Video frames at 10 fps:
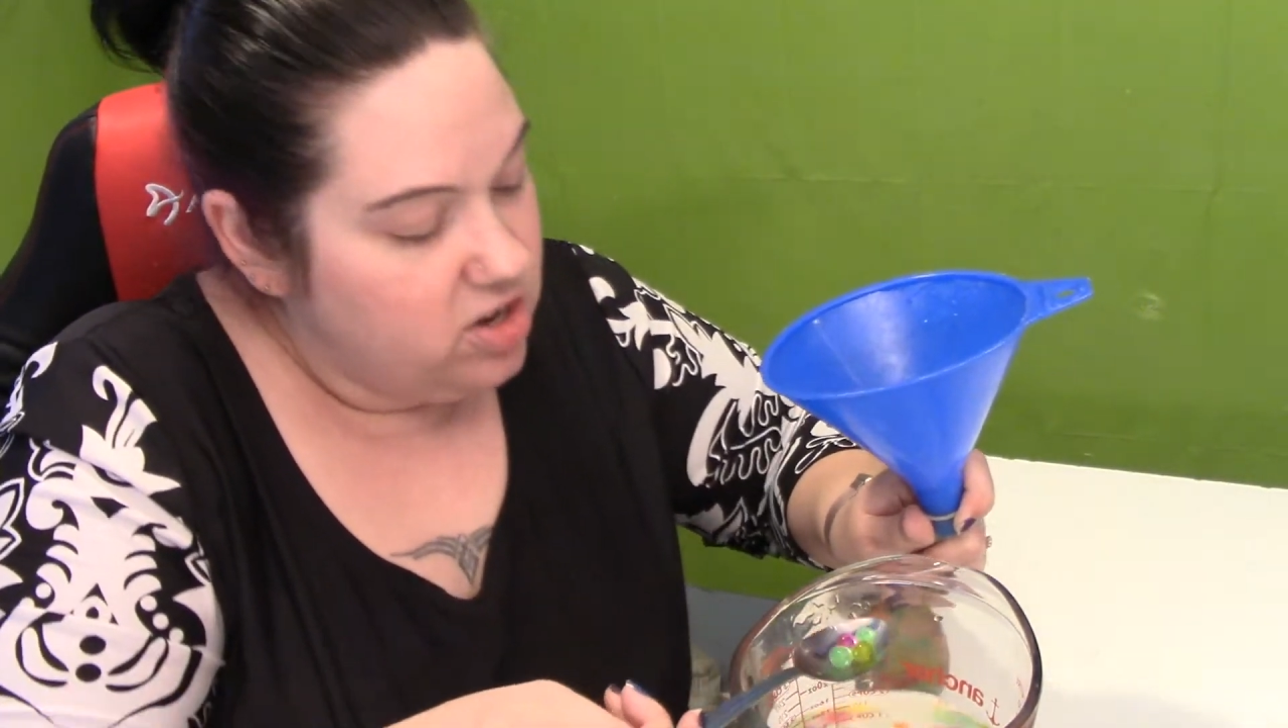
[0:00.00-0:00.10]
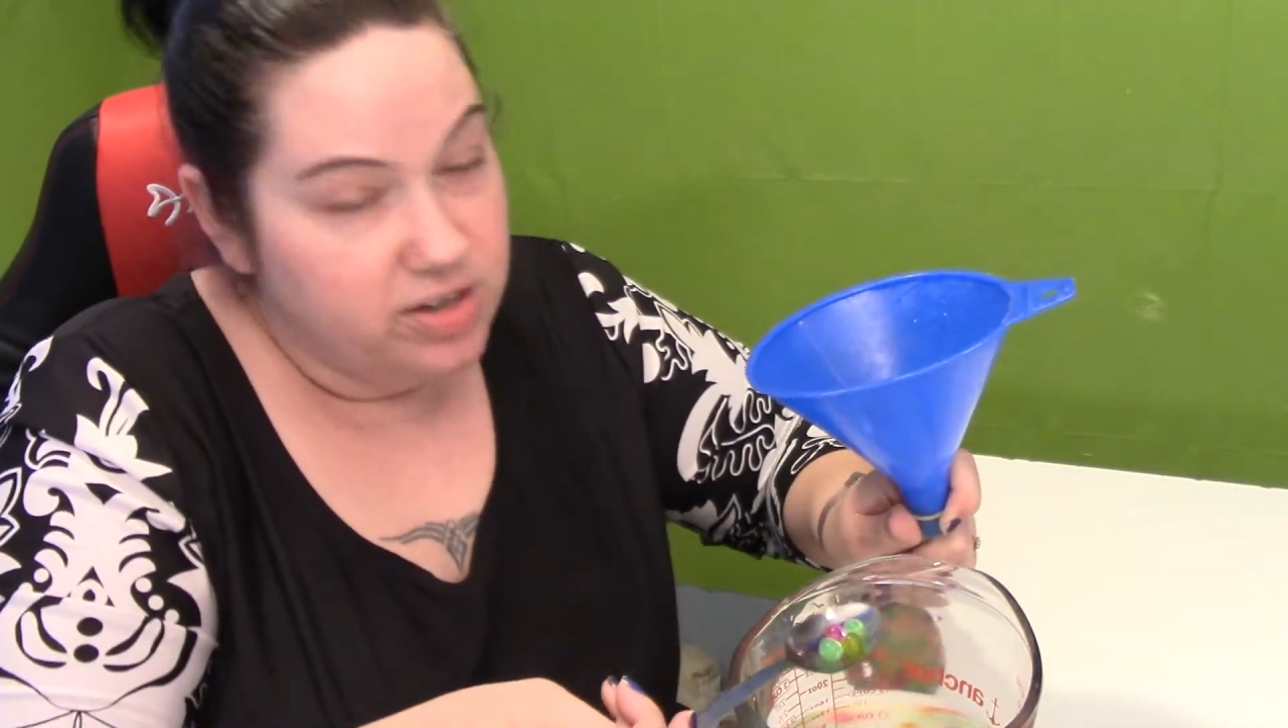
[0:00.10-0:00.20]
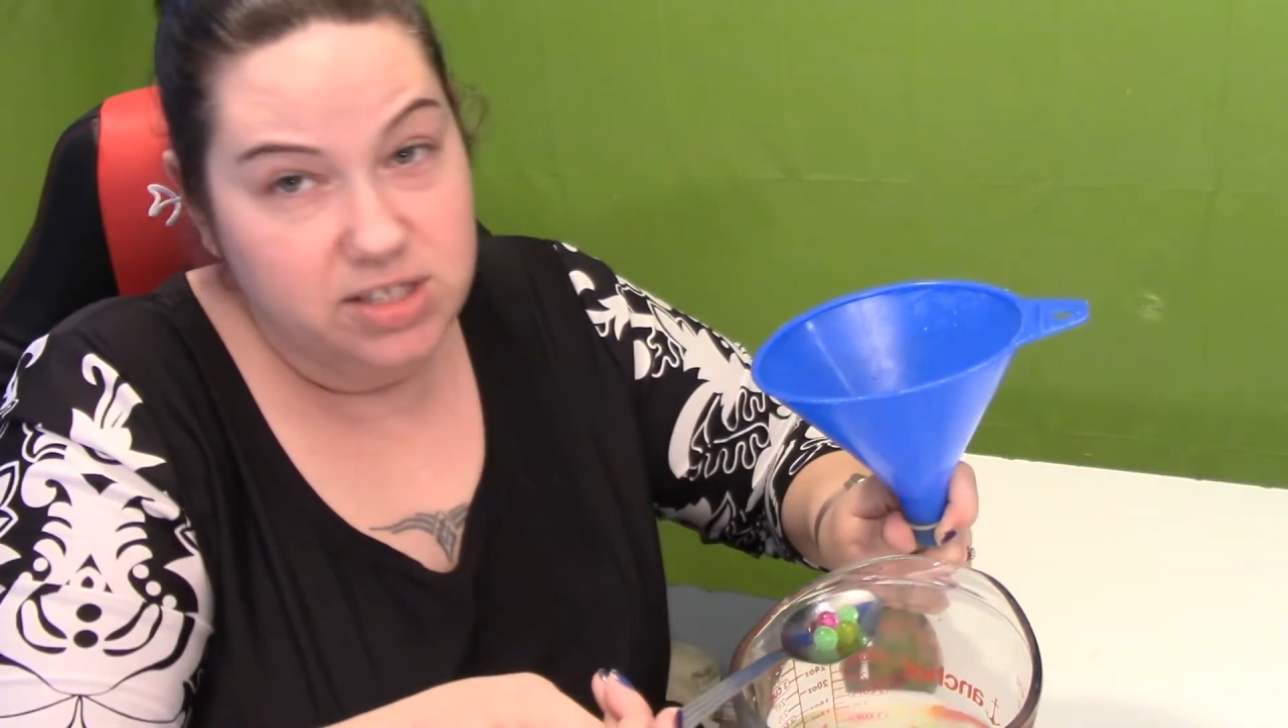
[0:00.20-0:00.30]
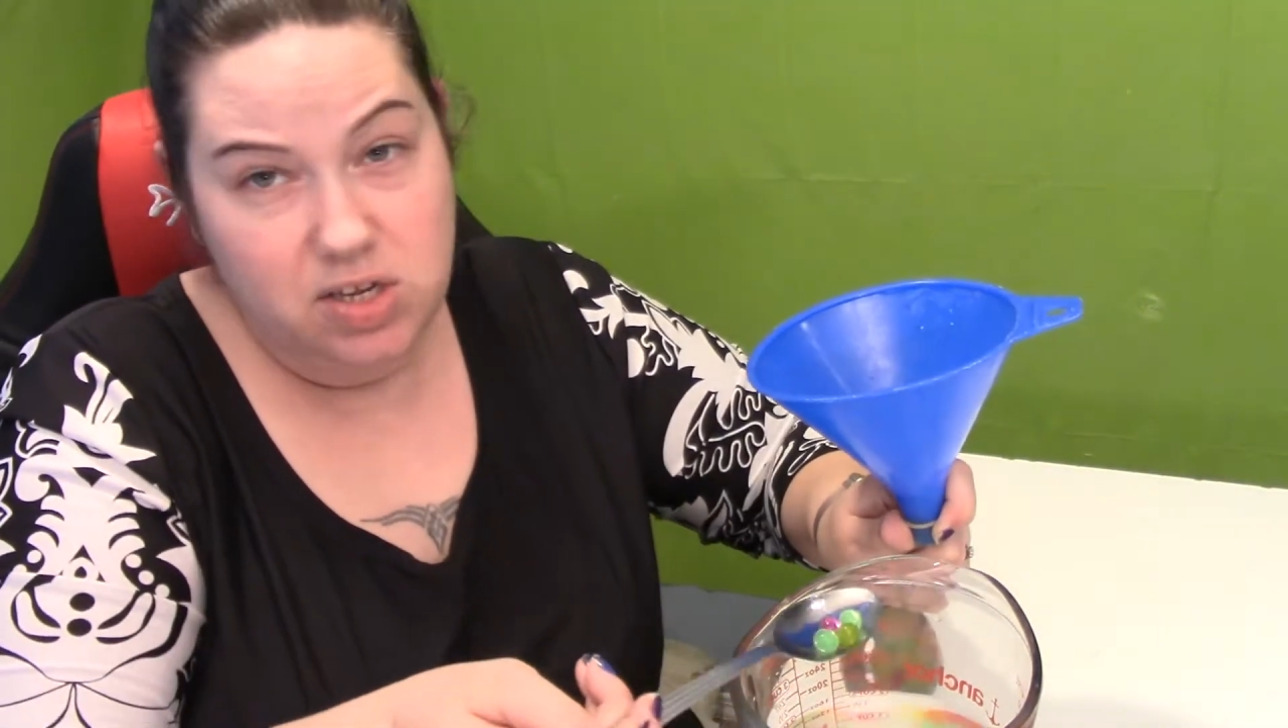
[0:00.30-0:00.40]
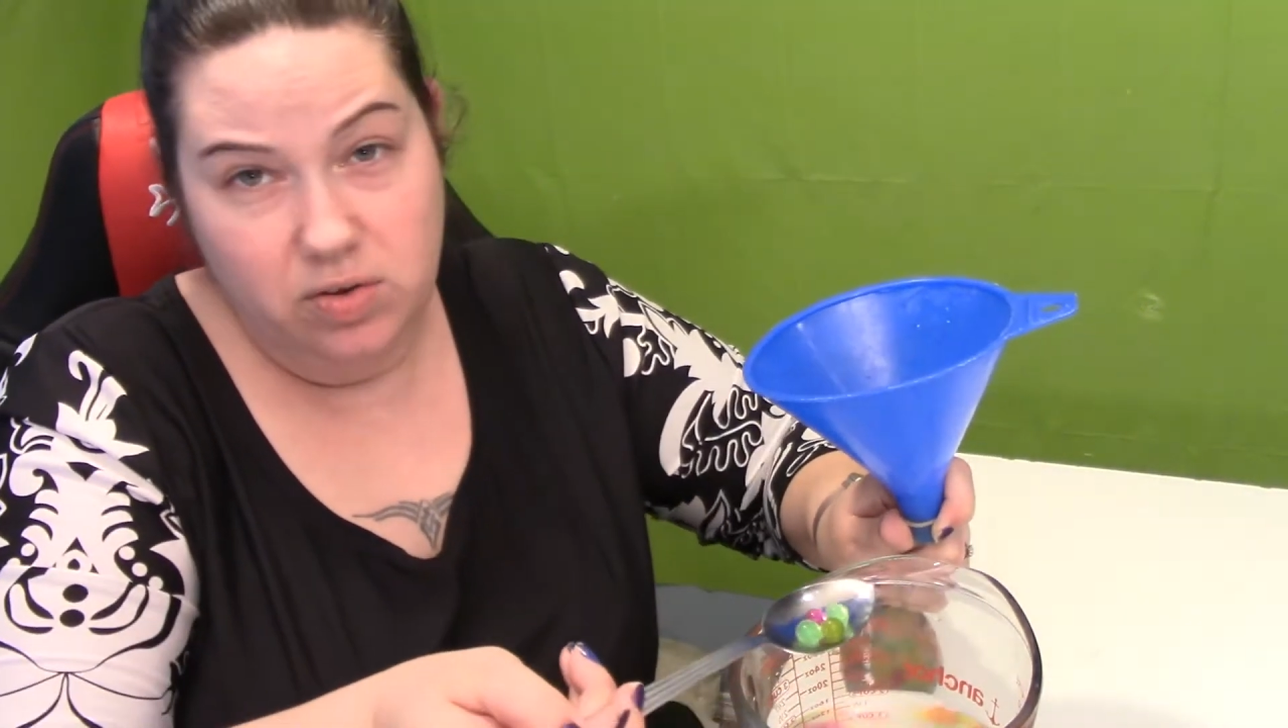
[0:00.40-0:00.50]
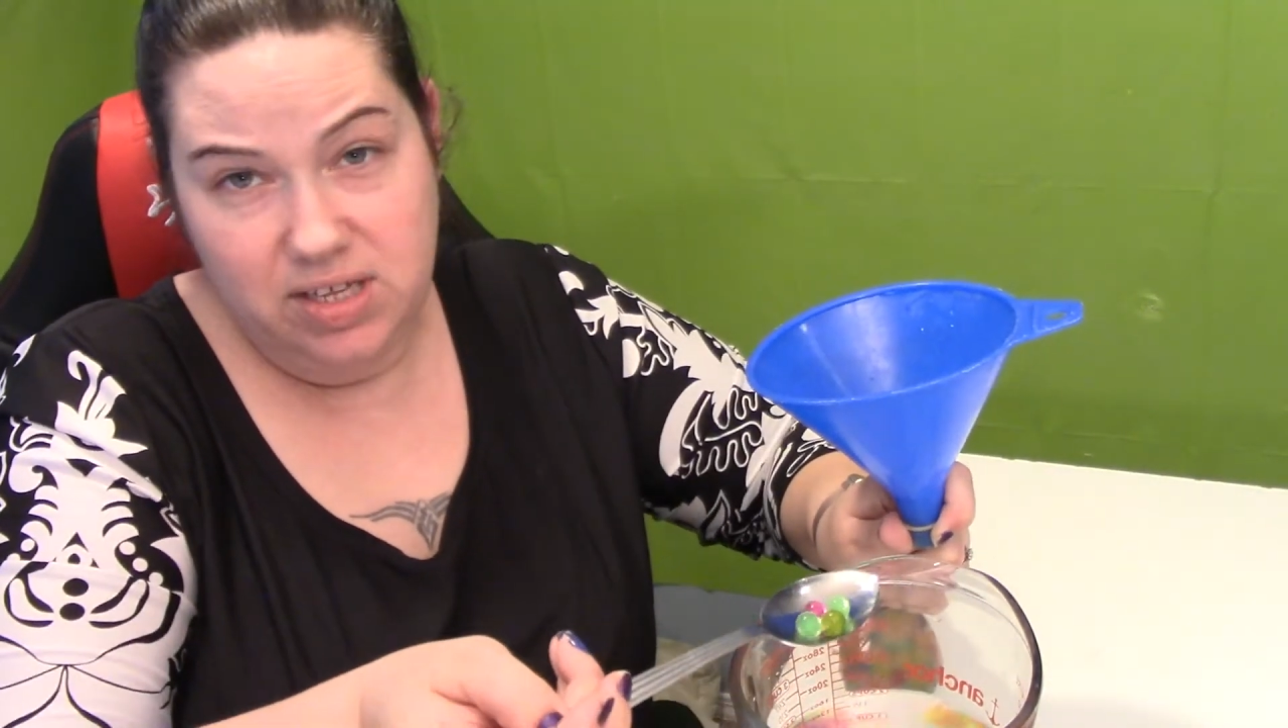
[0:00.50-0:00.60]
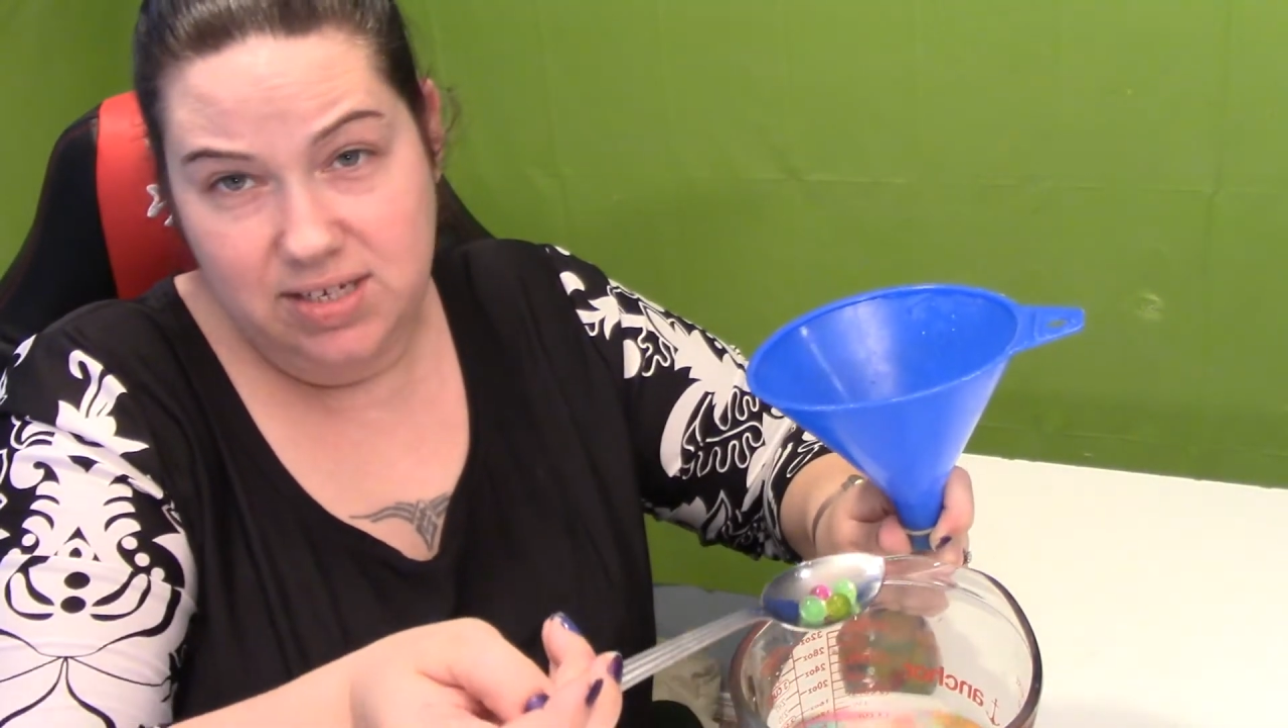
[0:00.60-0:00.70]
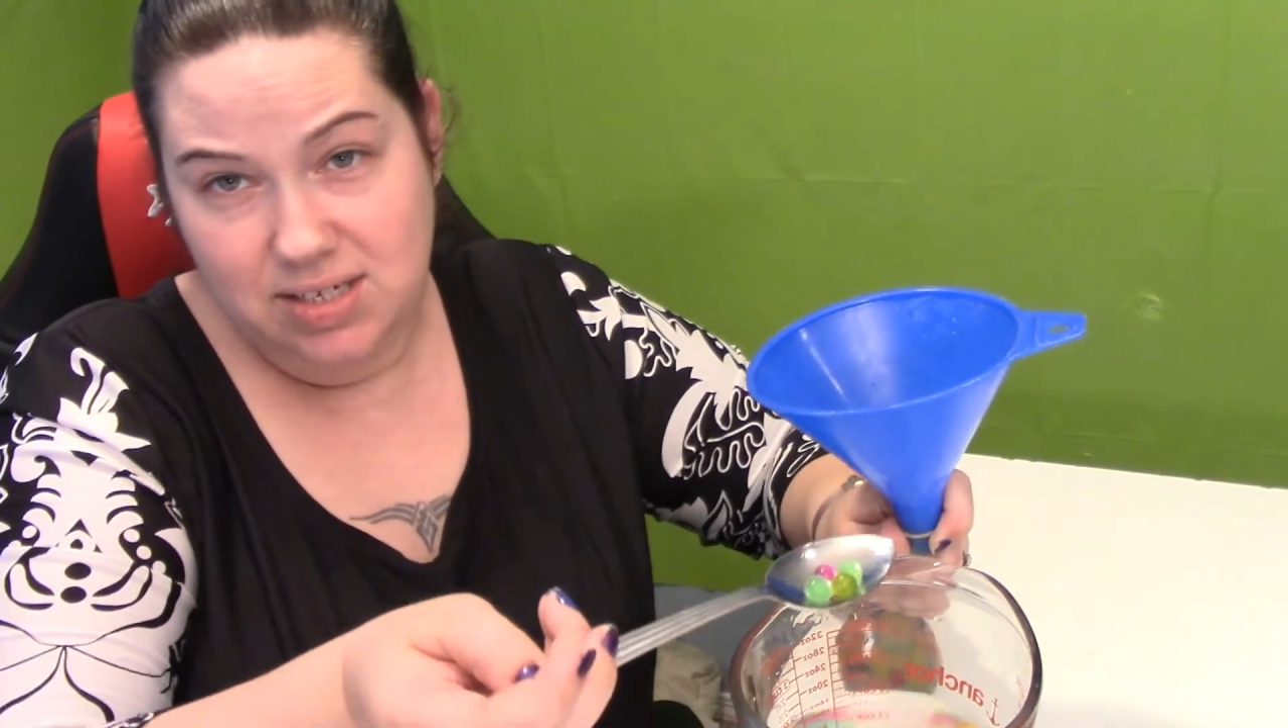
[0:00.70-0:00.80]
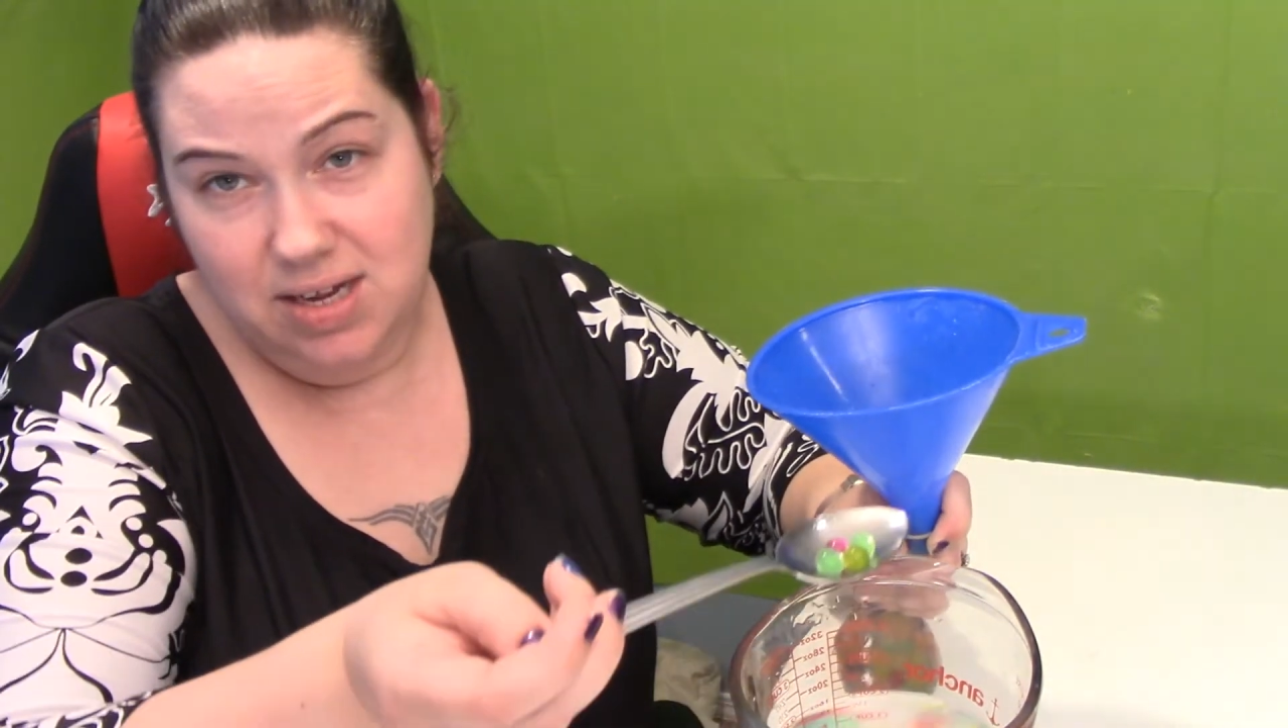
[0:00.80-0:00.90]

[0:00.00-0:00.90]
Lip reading: you can soak these,